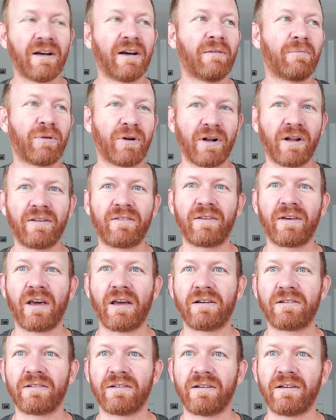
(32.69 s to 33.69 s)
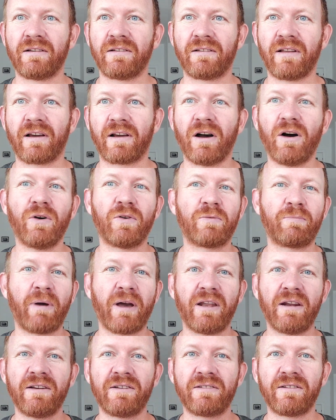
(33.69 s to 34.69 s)
pronunciation is like, oh,
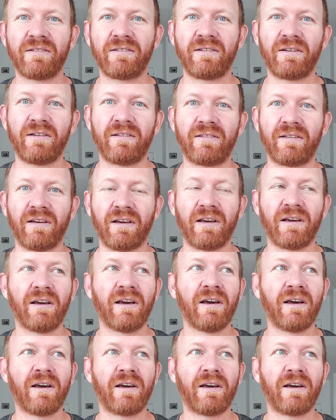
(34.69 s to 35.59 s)
Spanish is easy.